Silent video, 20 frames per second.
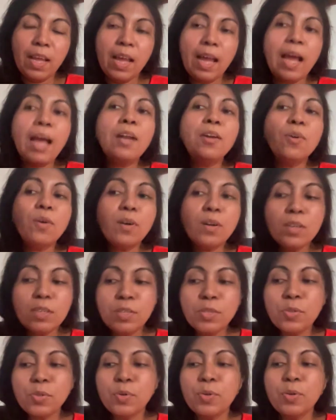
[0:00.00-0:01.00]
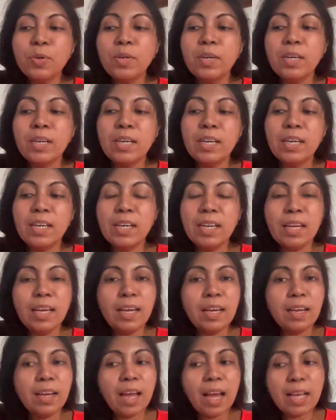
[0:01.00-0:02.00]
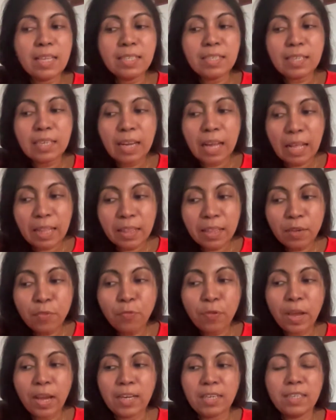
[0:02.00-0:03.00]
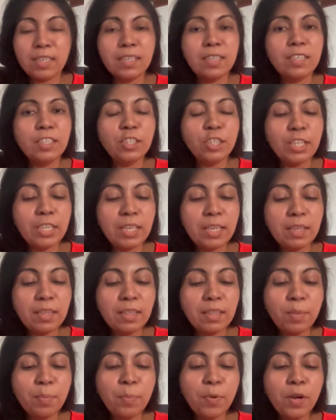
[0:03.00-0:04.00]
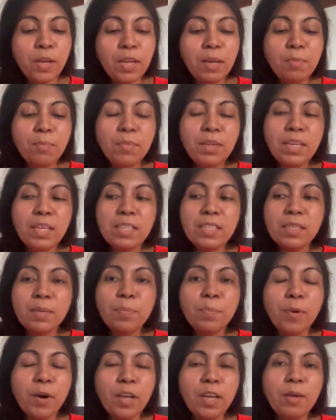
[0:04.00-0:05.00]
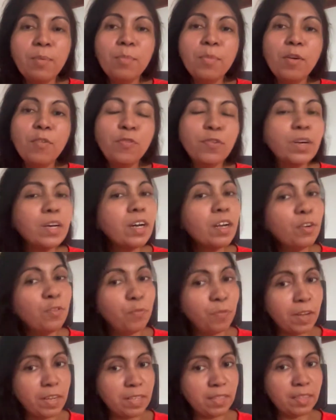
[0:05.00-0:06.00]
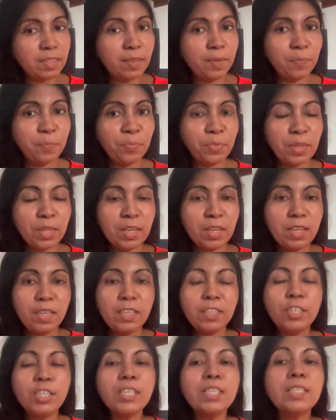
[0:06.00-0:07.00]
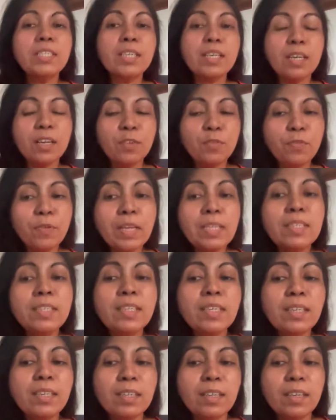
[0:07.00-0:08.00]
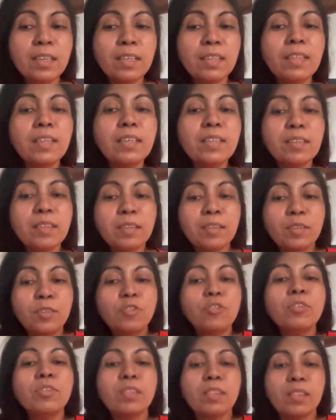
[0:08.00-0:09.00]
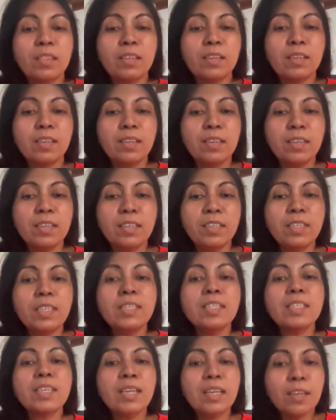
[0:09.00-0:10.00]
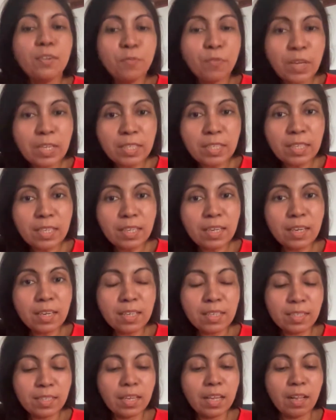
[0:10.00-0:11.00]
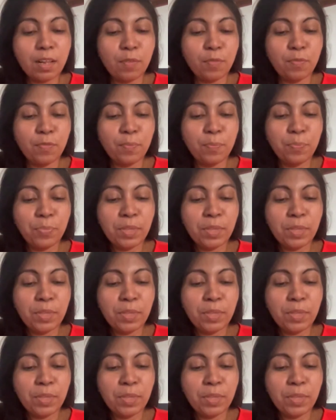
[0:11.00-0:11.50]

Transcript: And also as another factor, the poem is a poem of confess. She is confessing the truth. She is confessing herself.